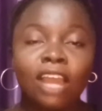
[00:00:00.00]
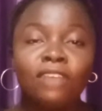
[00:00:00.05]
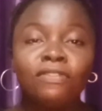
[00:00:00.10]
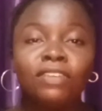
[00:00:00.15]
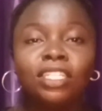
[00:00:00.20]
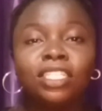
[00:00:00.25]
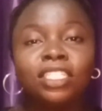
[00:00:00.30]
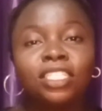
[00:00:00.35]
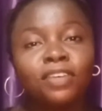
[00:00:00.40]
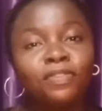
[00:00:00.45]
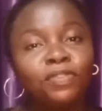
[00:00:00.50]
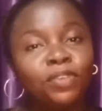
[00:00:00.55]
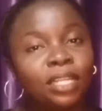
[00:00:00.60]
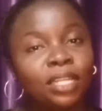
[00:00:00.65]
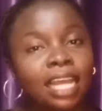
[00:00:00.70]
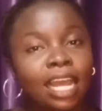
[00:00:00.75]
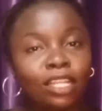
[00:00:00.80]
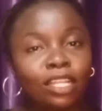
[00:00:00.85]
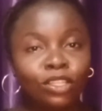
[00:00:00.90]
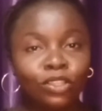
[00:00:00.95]
for those of you
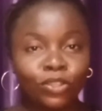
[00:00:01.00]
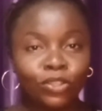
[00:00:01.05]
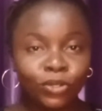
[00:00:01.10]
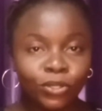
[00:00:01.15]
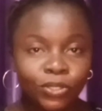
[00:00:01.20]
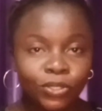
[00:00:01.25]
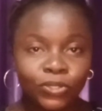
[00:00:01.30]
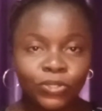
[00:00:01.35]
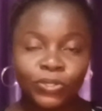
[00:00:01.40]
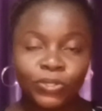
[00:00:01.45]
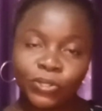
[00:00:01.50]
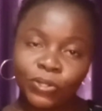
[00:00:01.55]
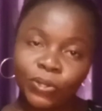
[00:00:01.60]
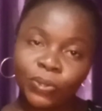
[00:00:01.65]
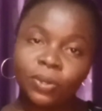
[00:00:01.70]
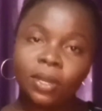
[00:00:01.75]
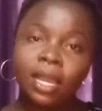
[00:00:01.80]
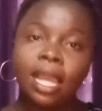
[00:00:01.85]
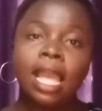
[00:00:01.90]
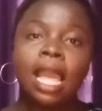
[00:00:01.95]
that don't
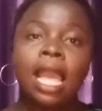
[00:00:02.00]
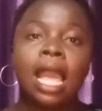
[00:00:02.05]
know